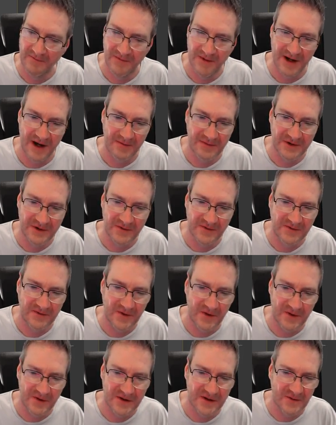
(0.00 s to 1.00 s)
I've been up till
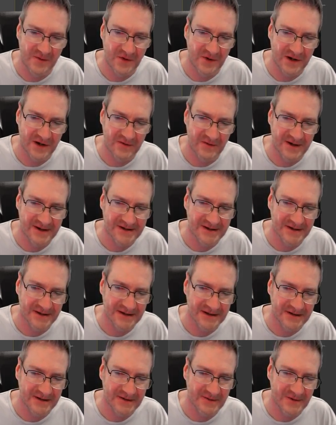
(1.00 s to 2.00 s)
4 in the morning
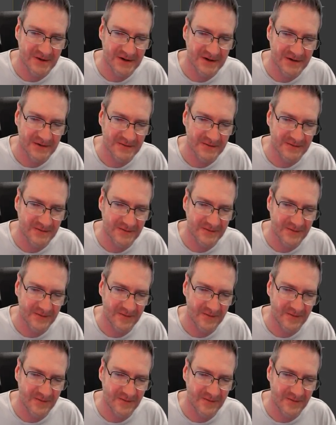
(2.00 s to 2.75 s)
recently doing work.